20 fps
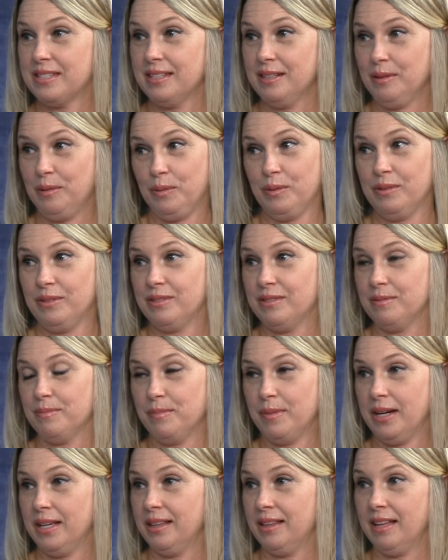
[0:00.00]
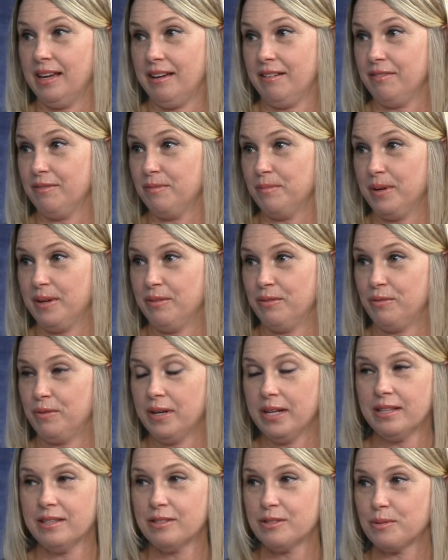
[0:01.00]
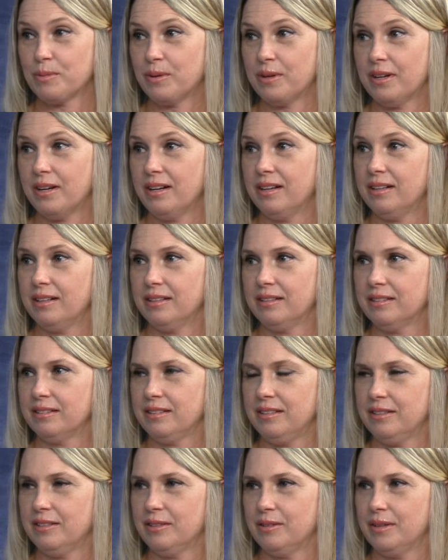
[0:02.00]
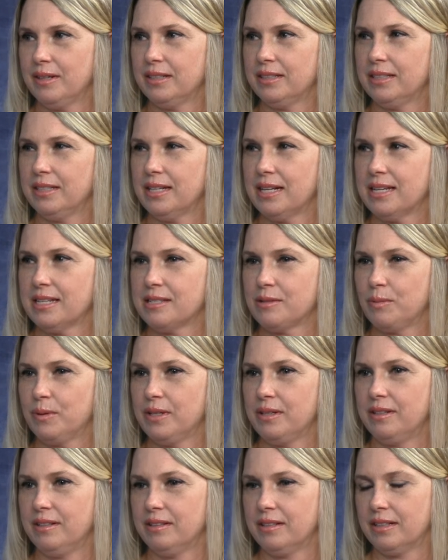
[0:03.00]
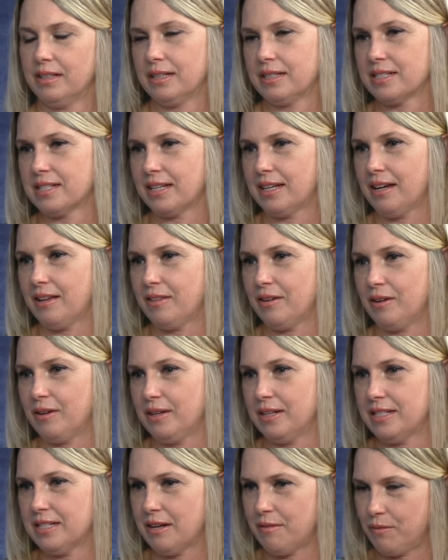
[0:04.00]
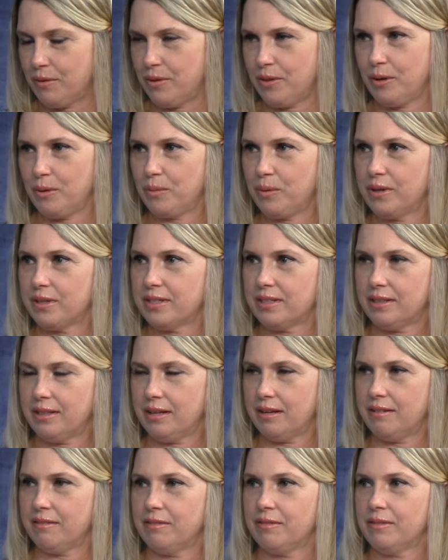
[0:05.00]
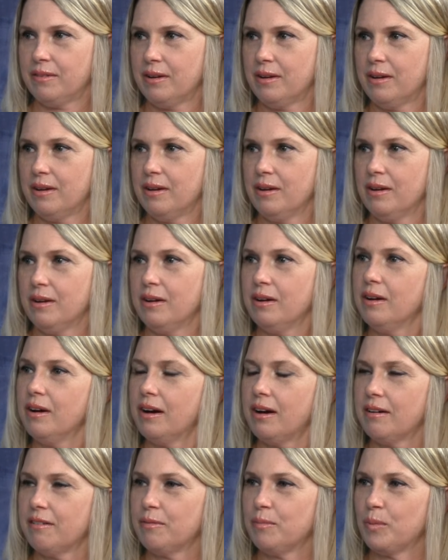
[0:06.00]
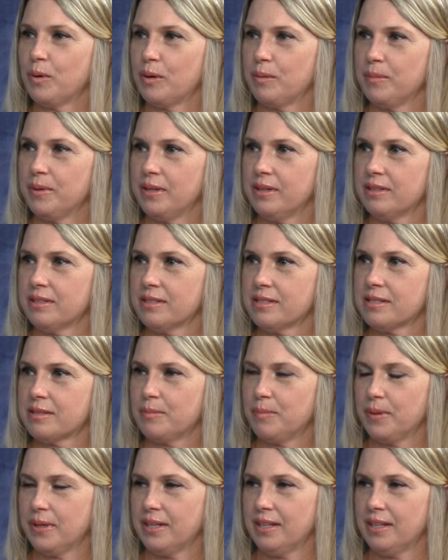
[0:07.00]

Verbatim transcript: it was my life. My mm -hmm. friends were all you know LDS. We clung together in Denver. There weren't a lot of oh, of oh, Mormons, but